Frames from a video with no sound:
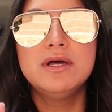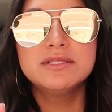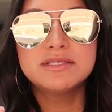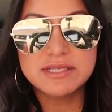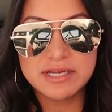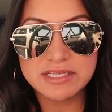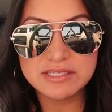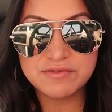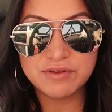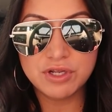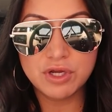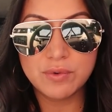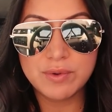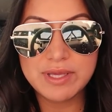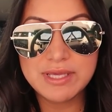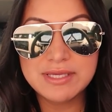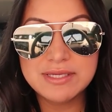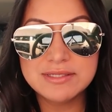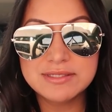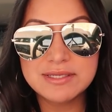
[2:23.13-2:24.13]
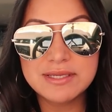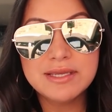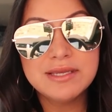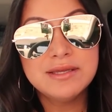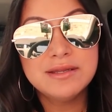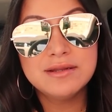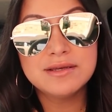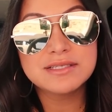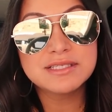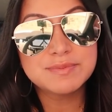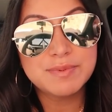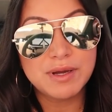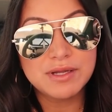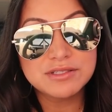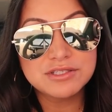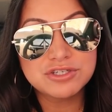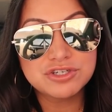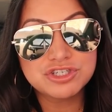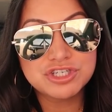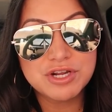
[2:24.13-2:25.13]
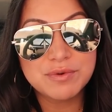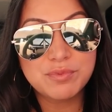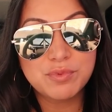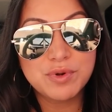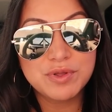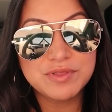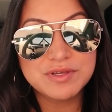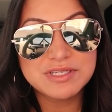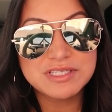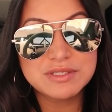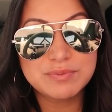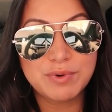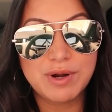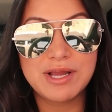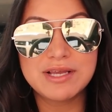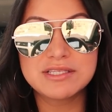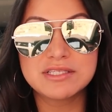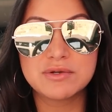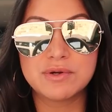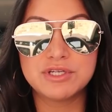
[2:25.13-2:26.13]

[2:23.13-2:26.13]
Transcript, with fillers: Today's video is in sponsorship with Express,